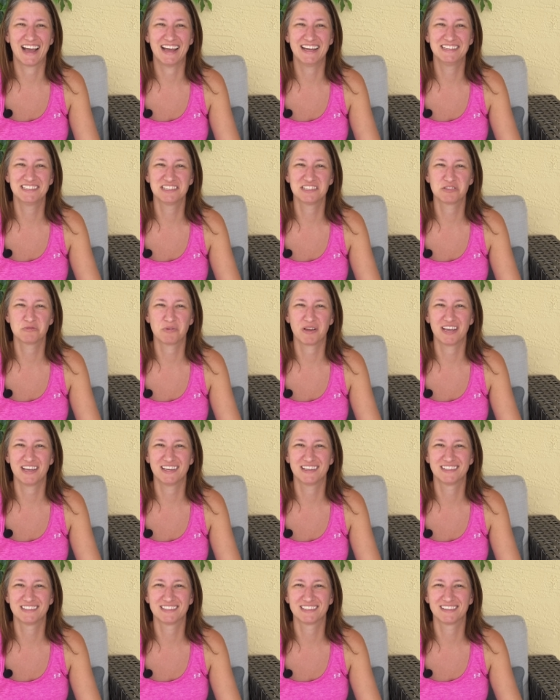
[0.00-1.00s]
I just wait
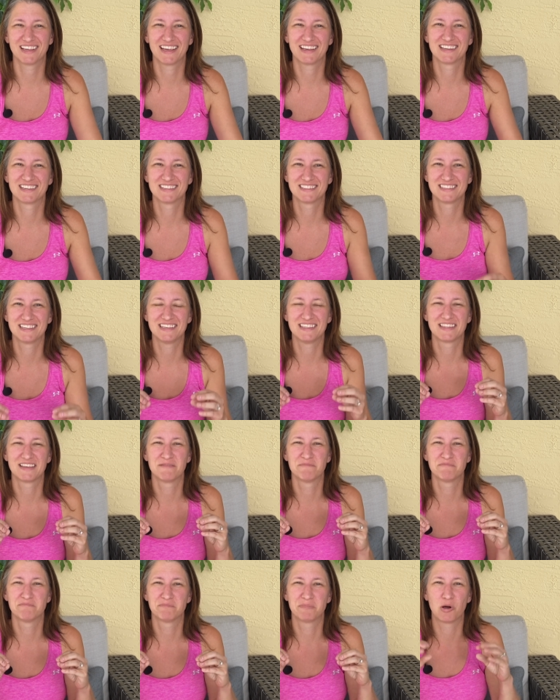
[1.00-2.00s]
until I can see
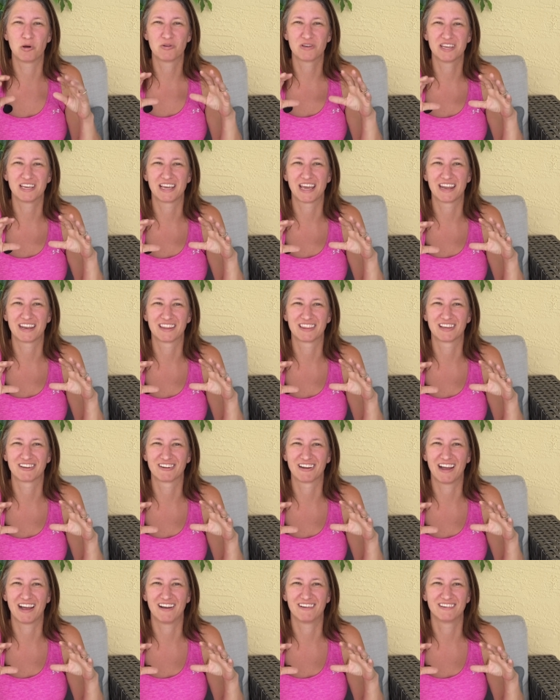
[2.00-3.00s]
them poking out of the
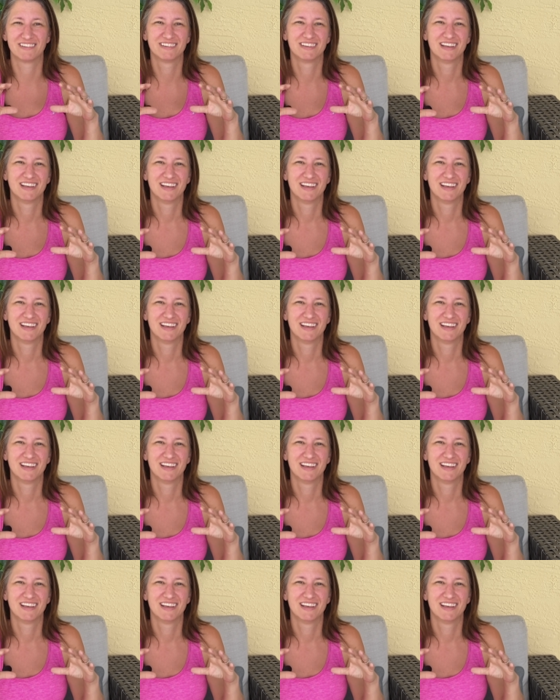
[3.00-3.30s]
ground.